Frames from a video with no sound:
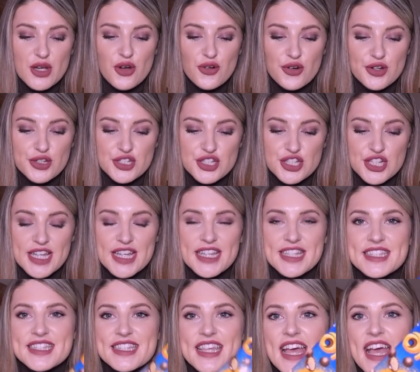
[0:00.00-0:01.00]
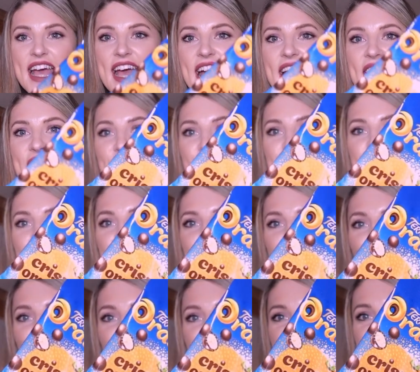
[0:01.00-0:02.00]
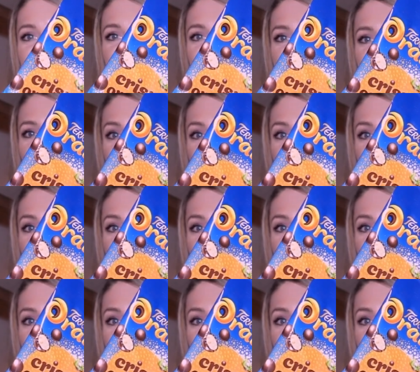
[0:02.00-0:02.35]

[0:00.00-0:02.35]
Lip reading: Oranges. And I just thought they looked